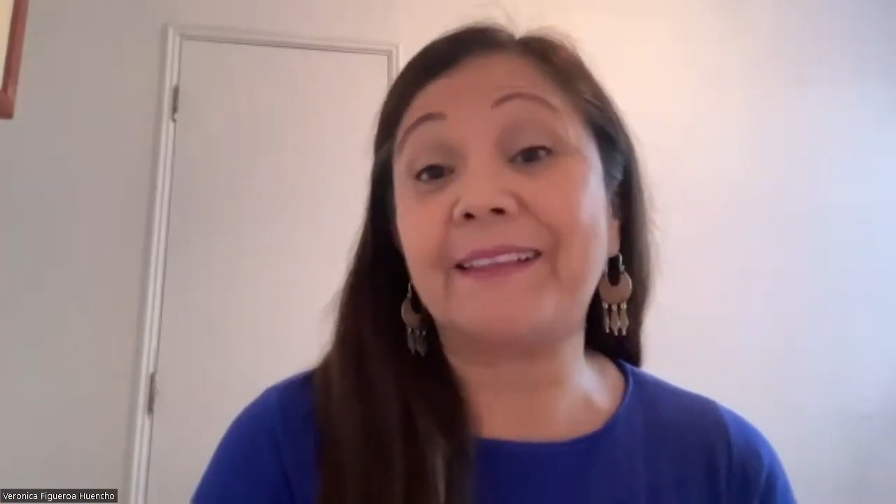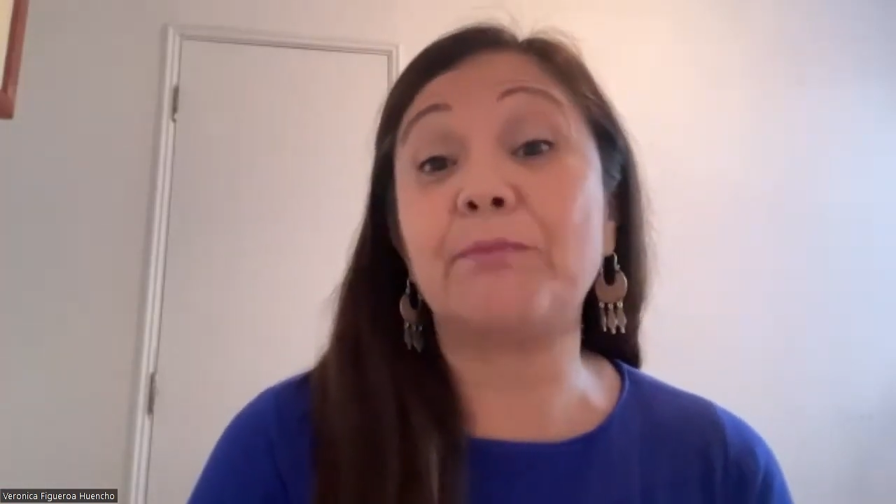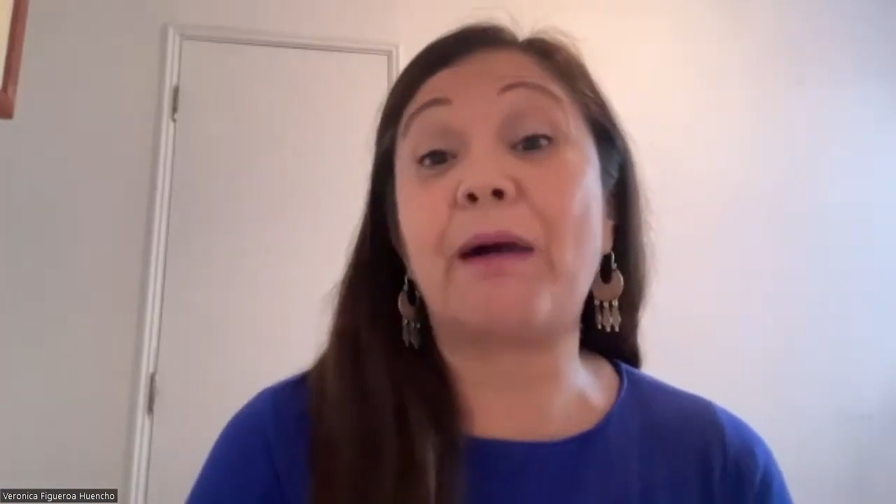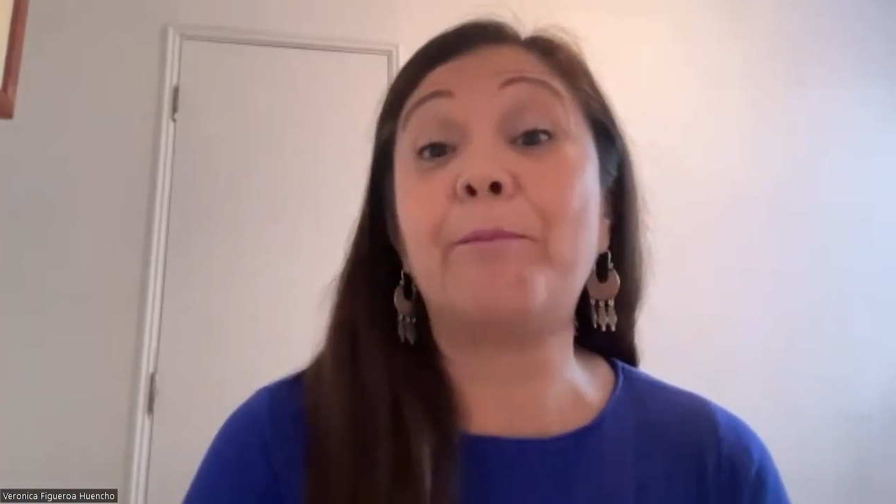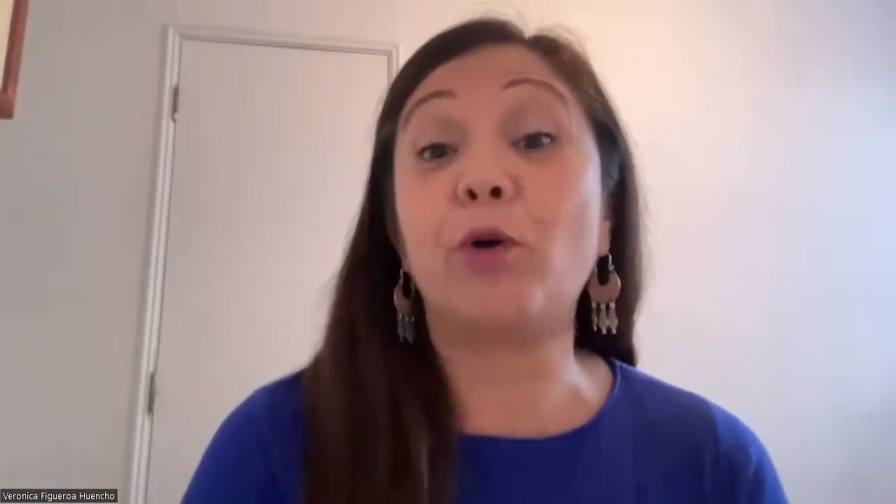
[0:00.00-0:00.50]

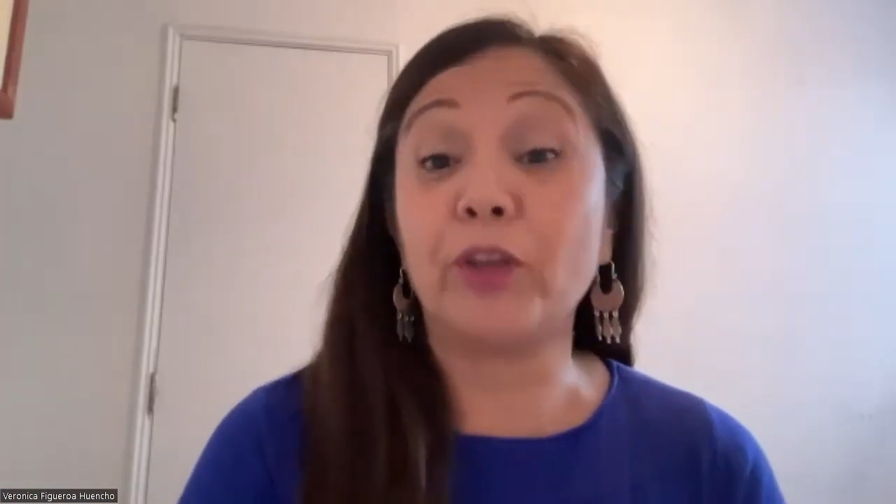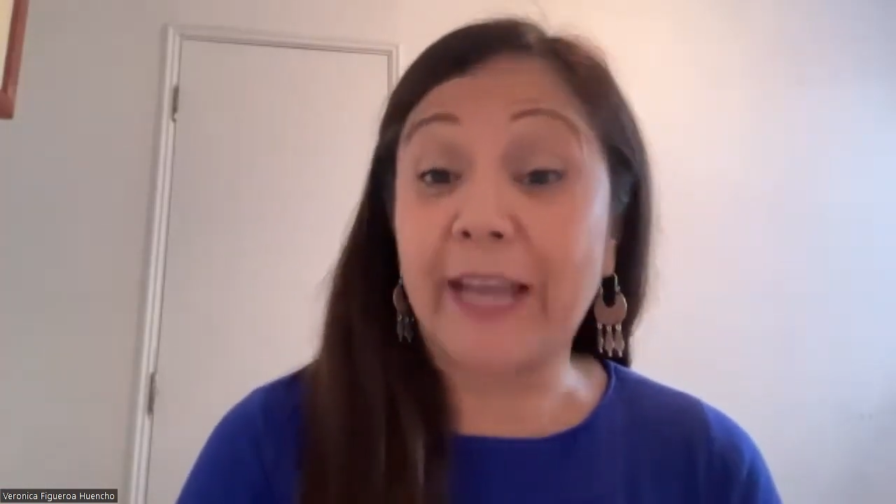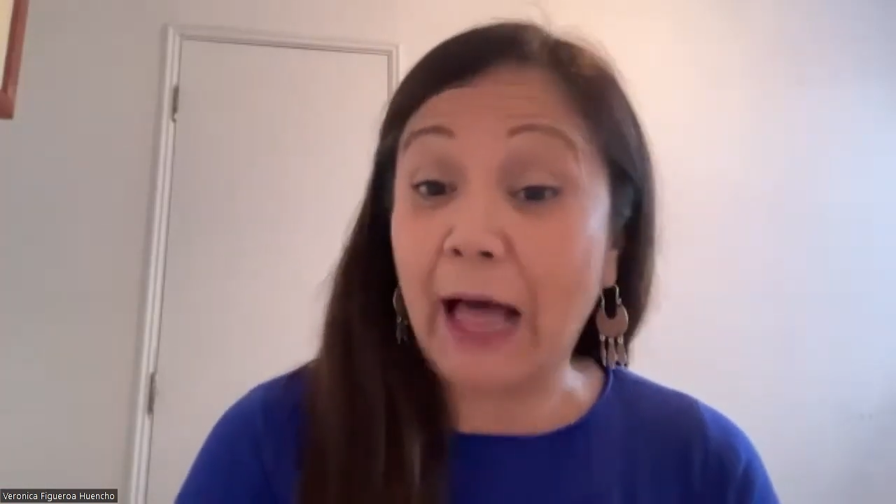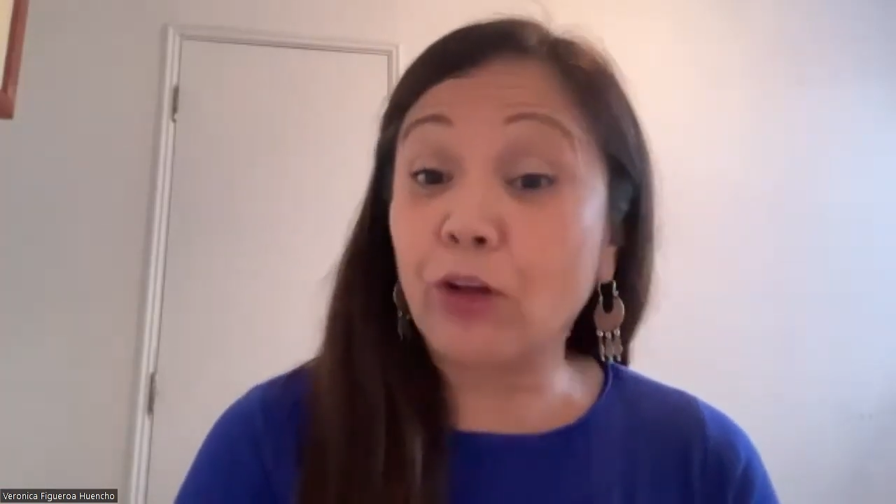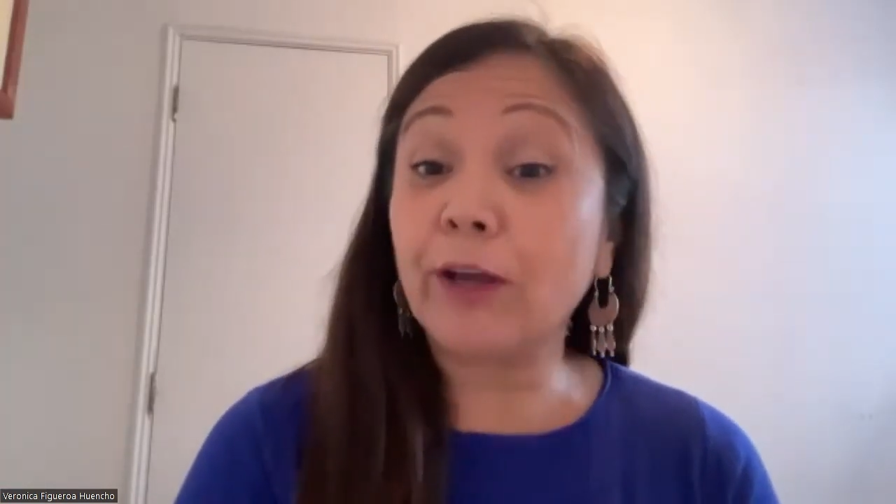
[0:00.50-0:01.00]
Will
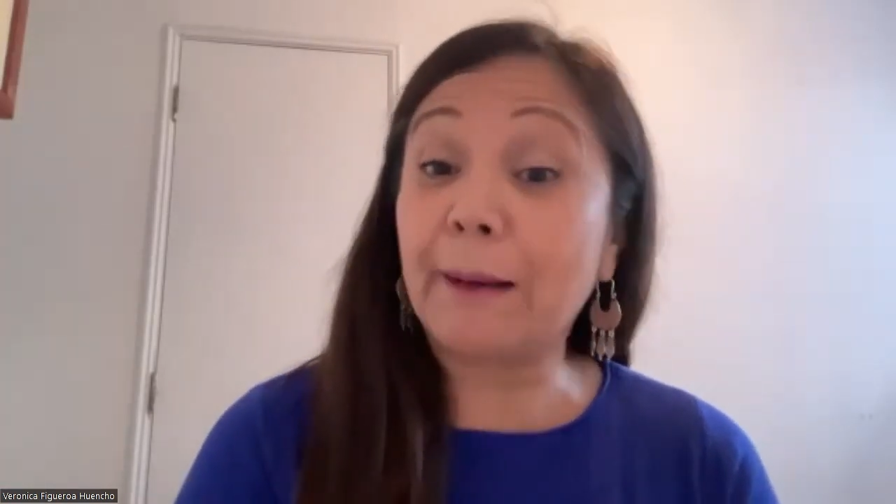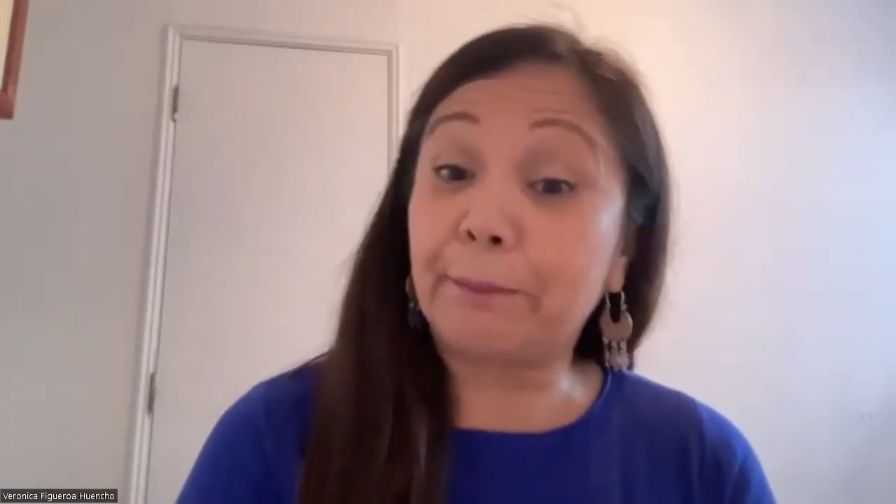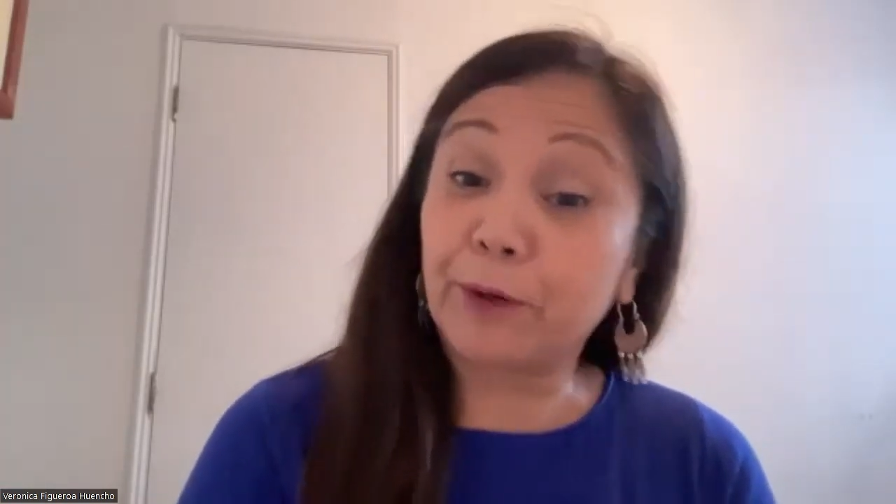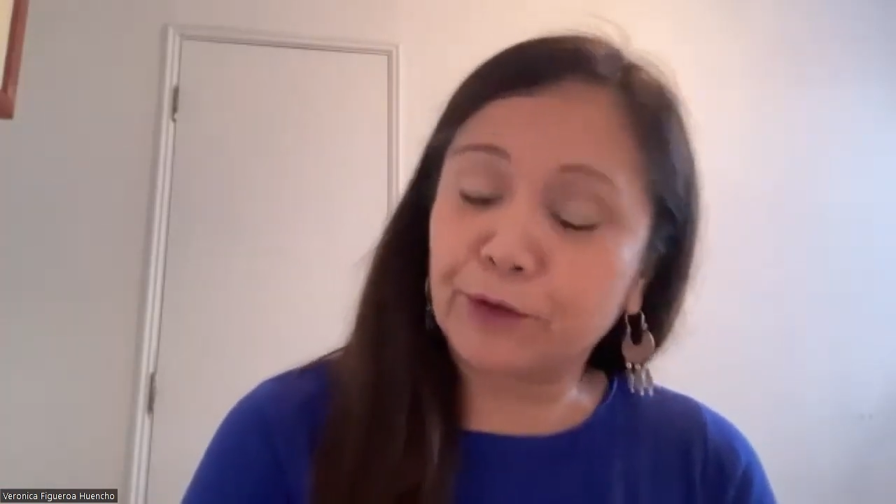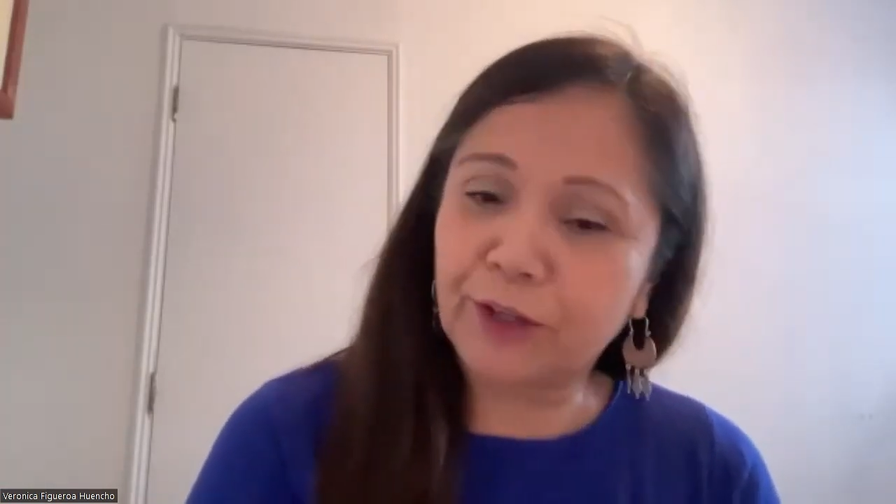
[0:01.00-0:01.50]

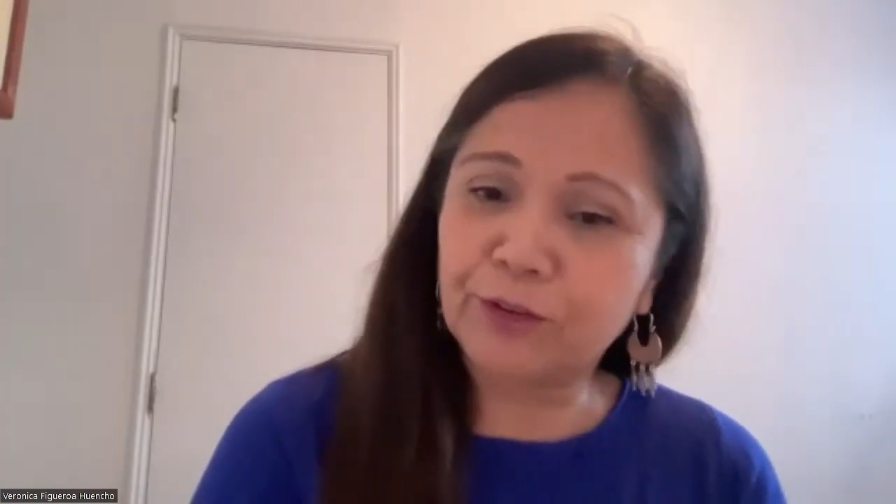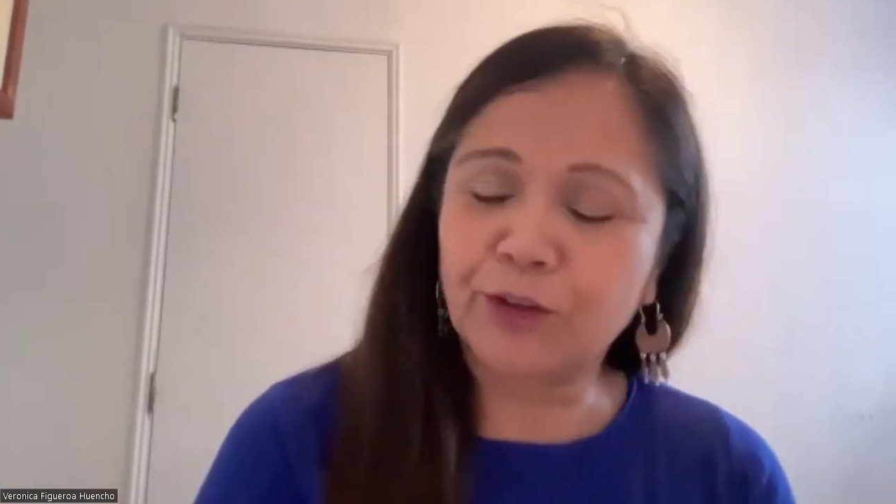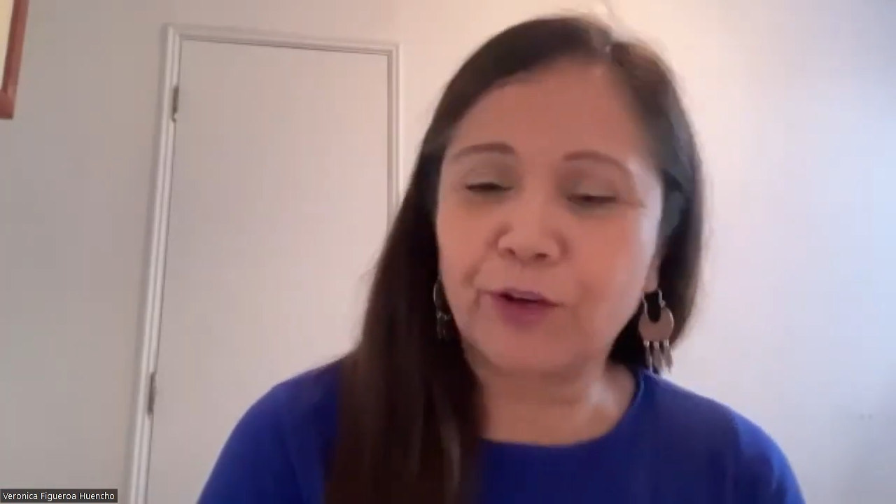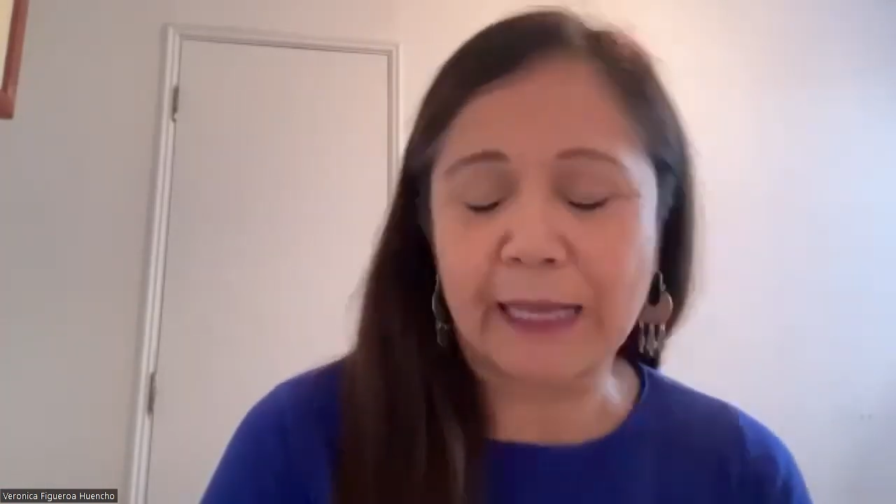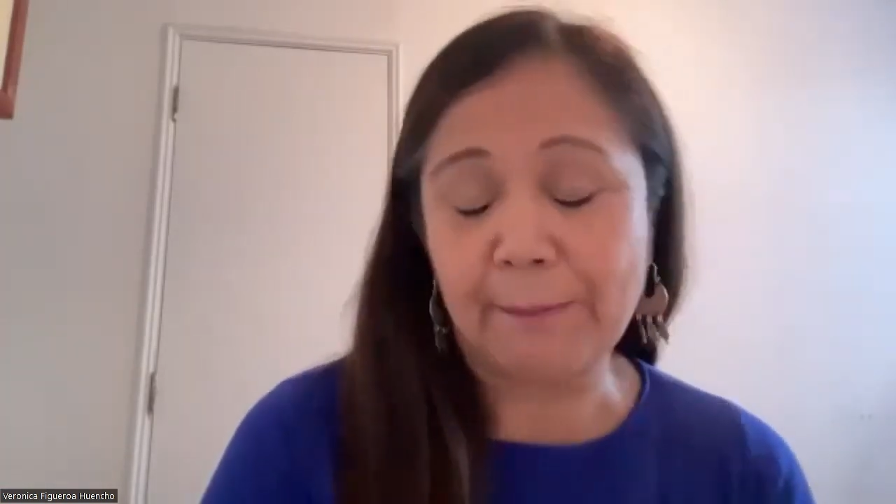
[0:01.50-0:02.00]
that moderation